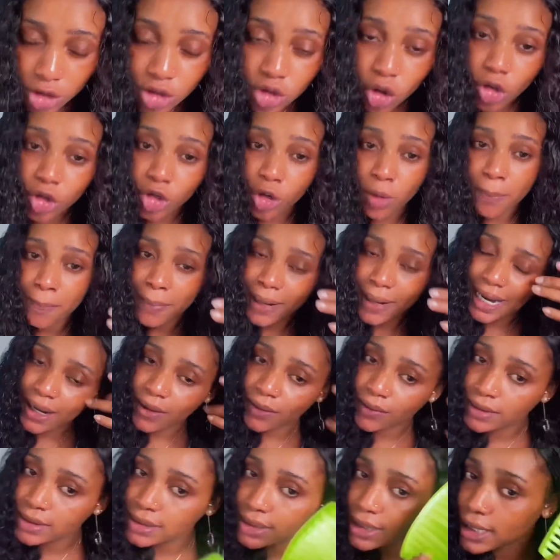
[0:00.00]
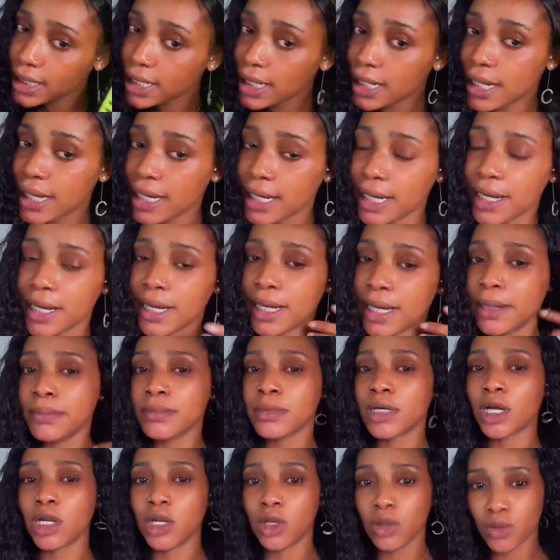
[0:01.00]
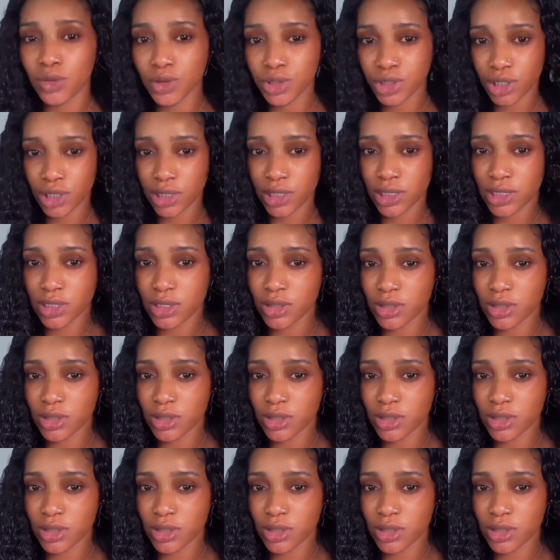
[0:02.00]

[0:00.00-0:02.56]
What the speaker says: or your bowed closures.